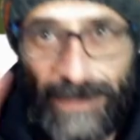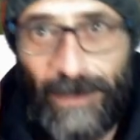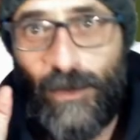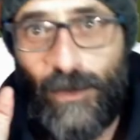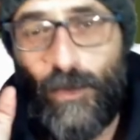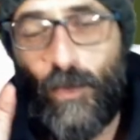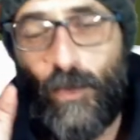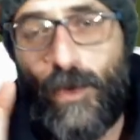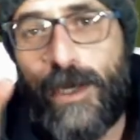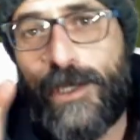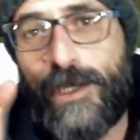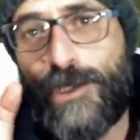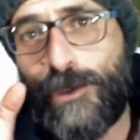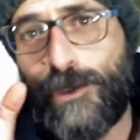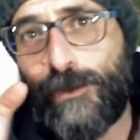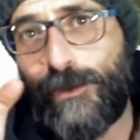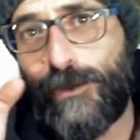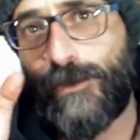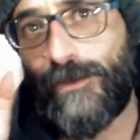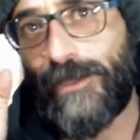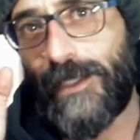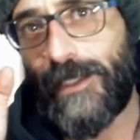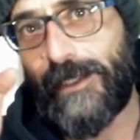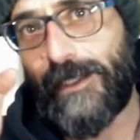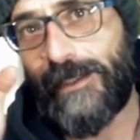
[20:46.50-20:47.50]
one shot
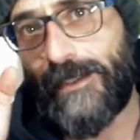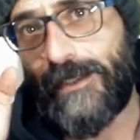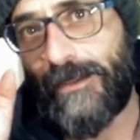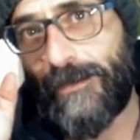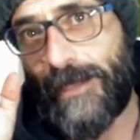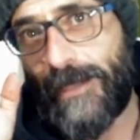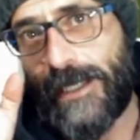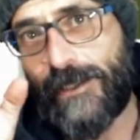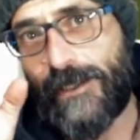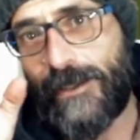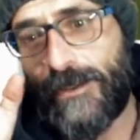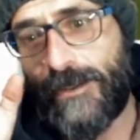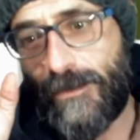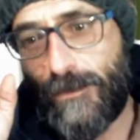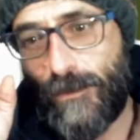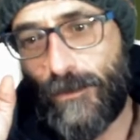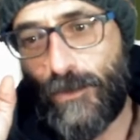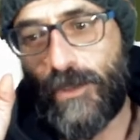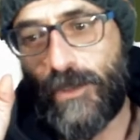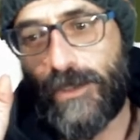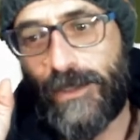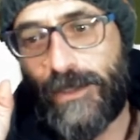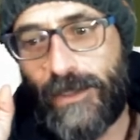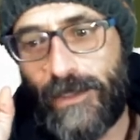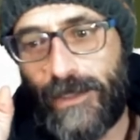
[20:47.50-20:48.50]
on target a match is
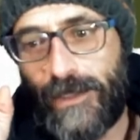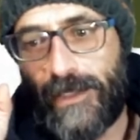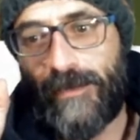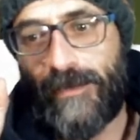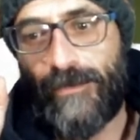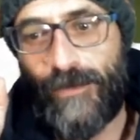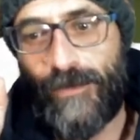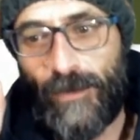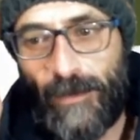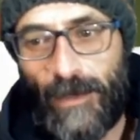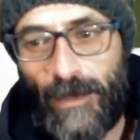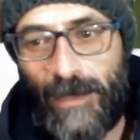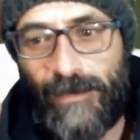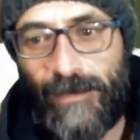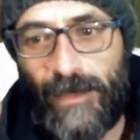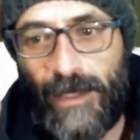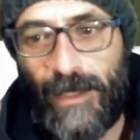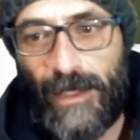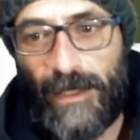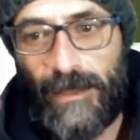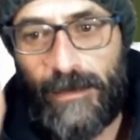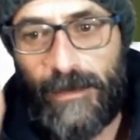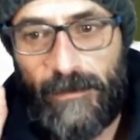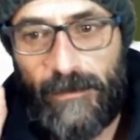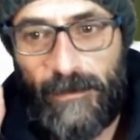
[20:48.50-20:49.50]
more than enough from Avila.
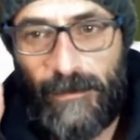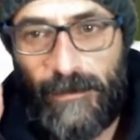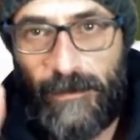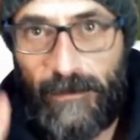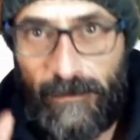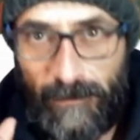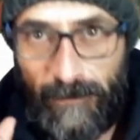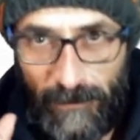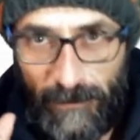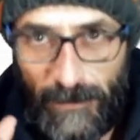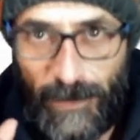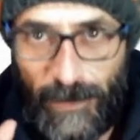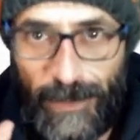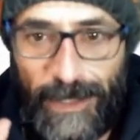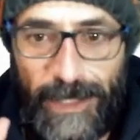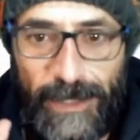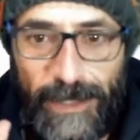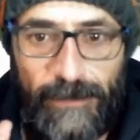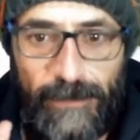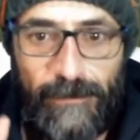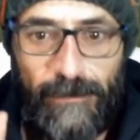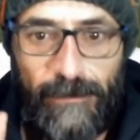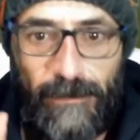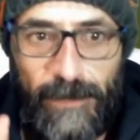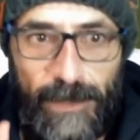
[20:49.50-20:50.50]
Alright?
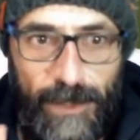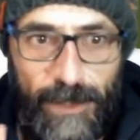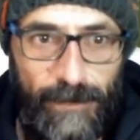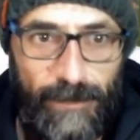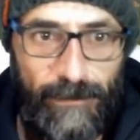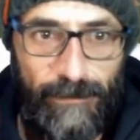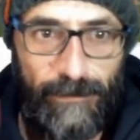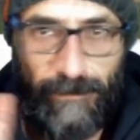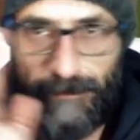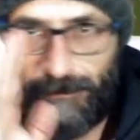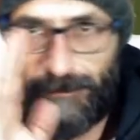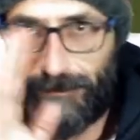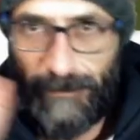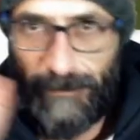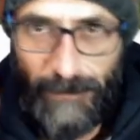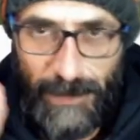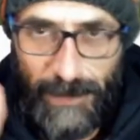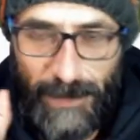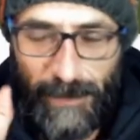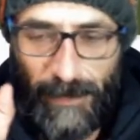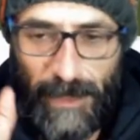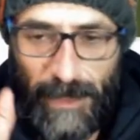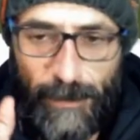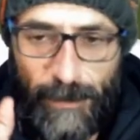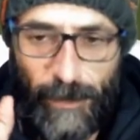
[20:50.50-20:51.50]
So,
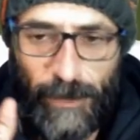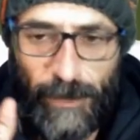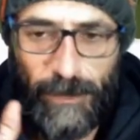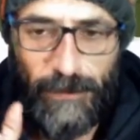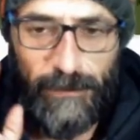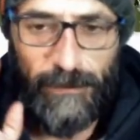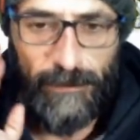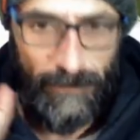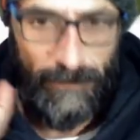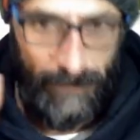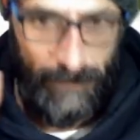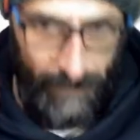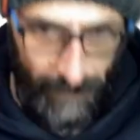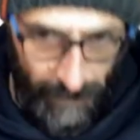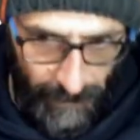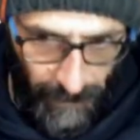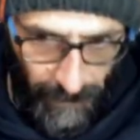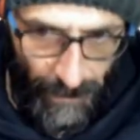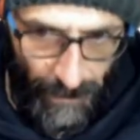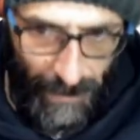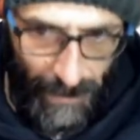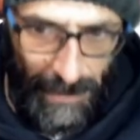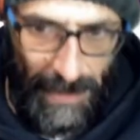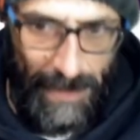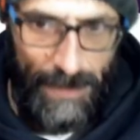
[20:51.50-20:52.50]
come on.
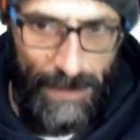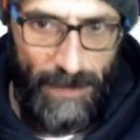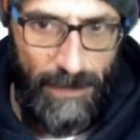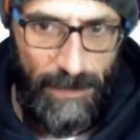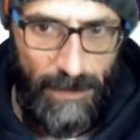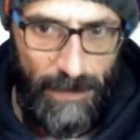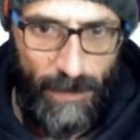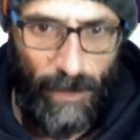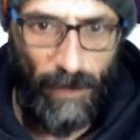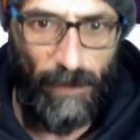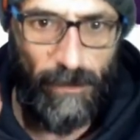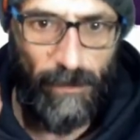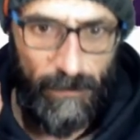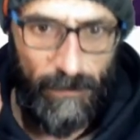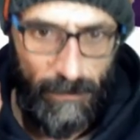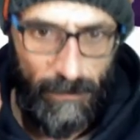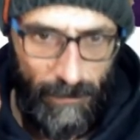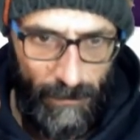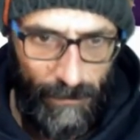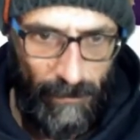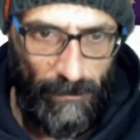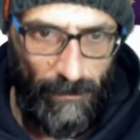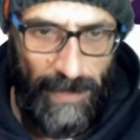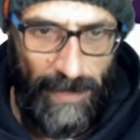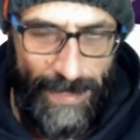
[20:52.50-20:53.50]
Let's not
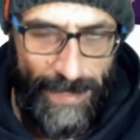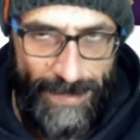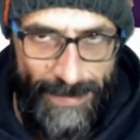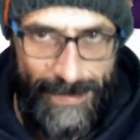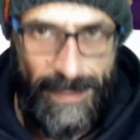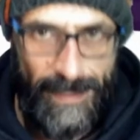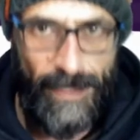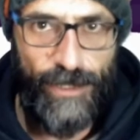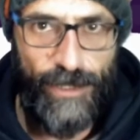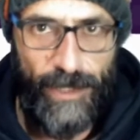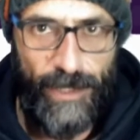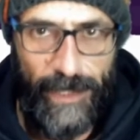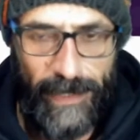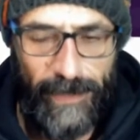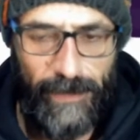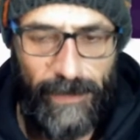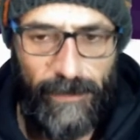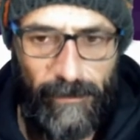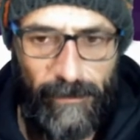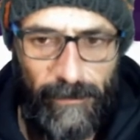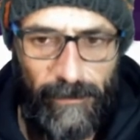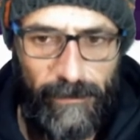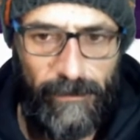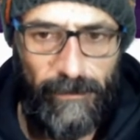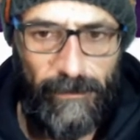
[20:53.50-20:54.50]
exaggerate
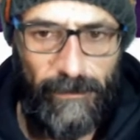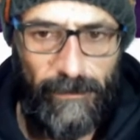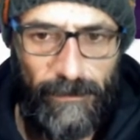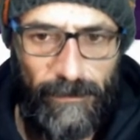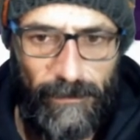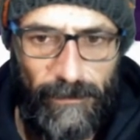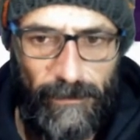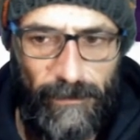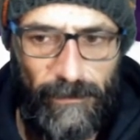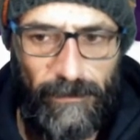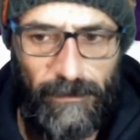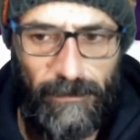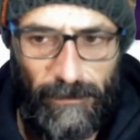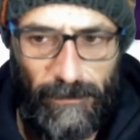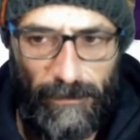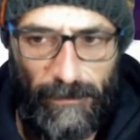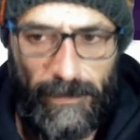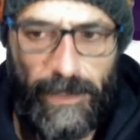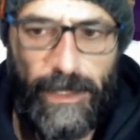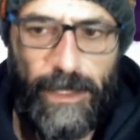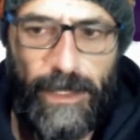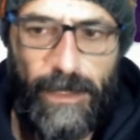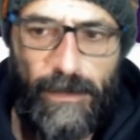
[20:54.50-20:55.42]
there.